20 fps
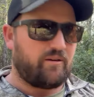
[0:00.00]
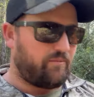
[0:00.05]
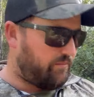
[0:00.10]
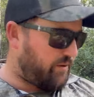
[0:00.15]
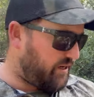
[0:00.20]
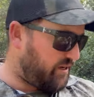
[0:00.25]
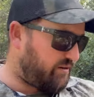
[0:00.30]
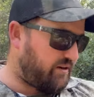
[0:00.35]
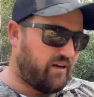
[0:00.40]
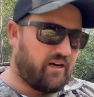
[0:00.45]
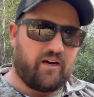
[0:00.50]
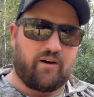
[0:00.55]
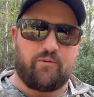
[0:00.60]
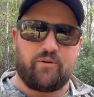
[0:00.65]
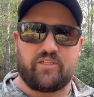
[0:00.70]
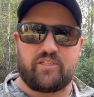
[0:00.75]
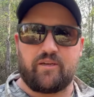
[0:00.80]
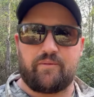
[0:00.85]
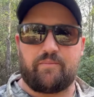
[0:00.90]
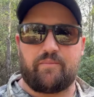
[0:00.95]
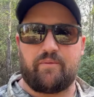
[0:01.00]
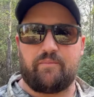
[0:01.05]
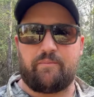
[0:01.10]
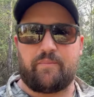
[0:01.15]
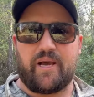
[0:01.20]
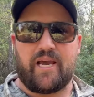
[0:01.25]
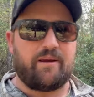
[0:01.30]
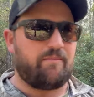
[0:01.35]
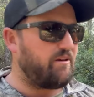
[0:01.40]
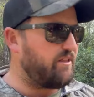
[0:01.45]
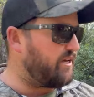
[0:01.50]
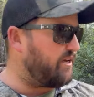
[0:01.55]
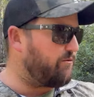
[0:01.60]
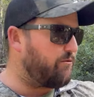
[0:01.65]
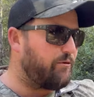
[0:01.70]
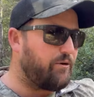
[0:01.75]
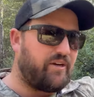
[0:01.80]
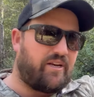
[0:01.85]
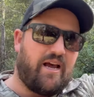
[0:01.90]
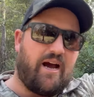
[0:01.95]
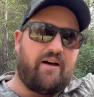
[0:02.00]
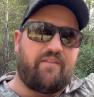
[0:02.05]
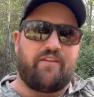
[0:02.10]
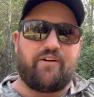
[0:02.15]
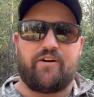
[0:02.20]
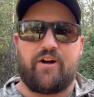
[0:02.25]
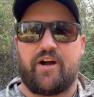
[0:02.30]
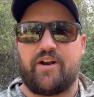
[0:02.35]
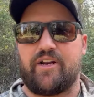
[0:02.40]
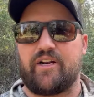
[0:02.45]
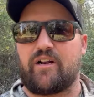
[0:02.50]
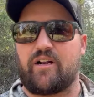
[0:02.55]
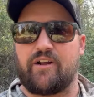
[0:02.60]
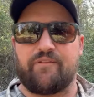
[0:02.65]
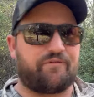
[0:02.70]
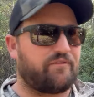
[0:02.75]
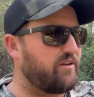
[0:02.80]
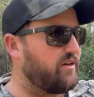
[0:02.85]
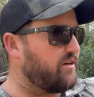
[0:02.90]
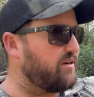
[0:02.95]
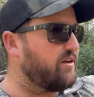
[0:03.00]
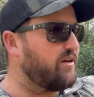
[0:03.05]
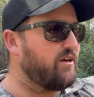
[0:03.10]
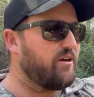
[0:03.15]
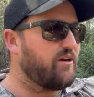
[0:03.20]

but I was a baby then. We were down the road at Clifton.